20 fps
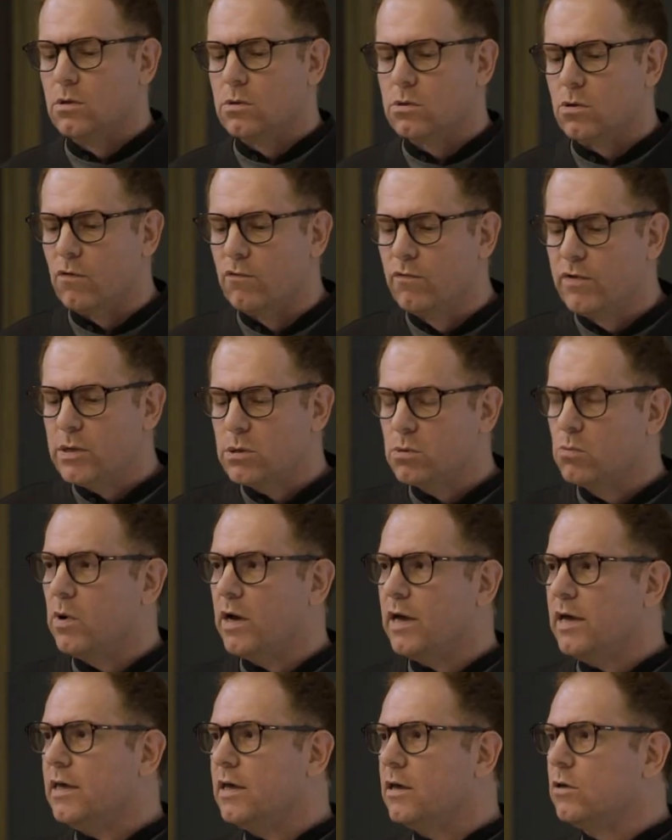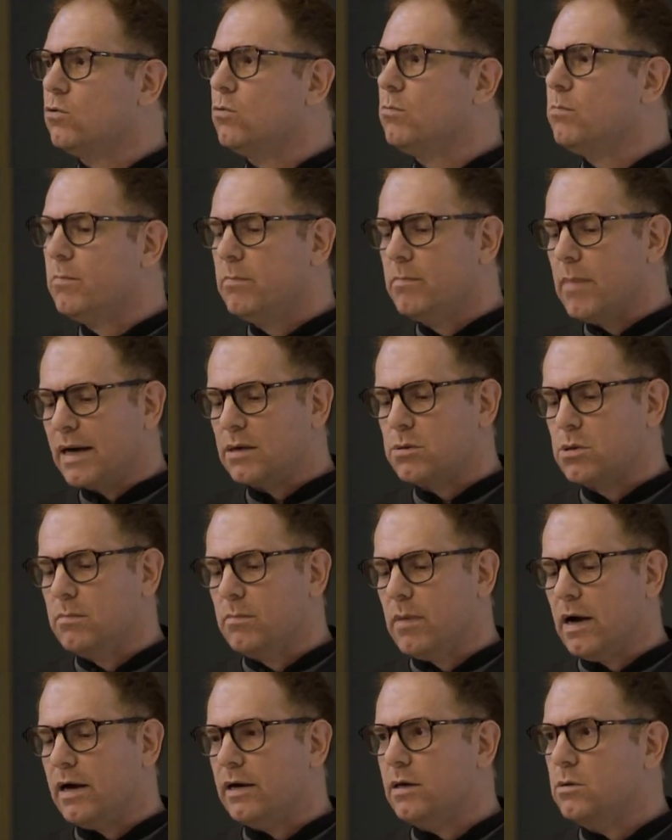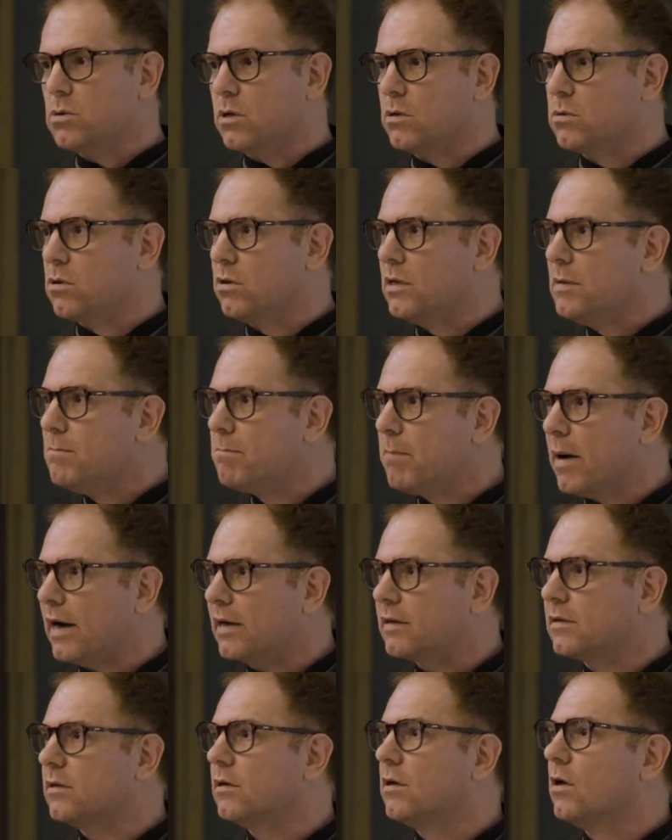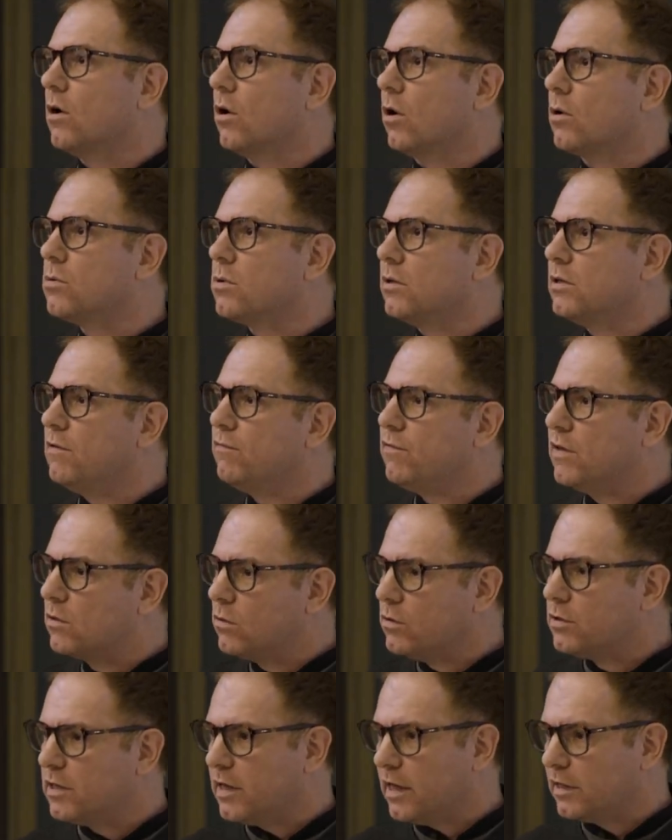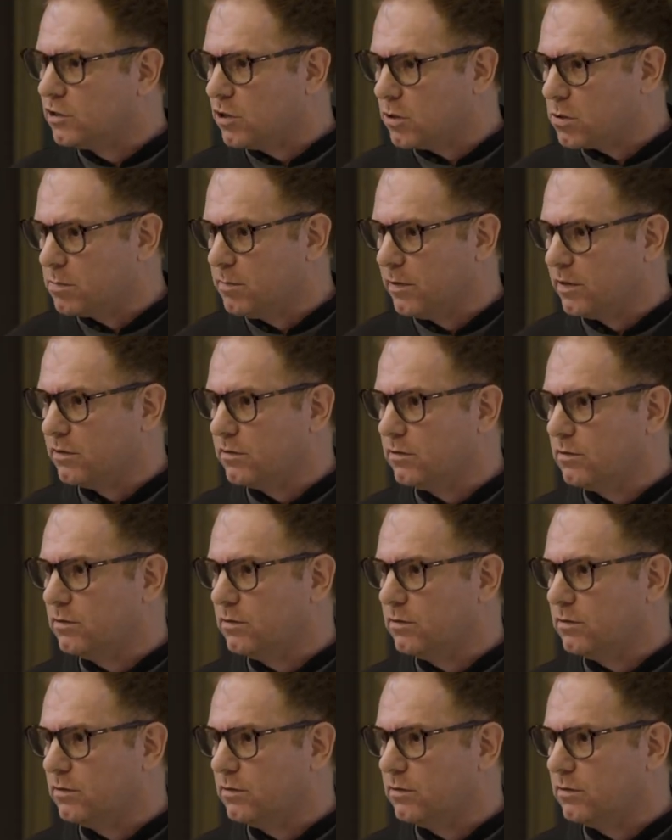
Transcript: So this way, you maximize the impact on the difficulty adjustment.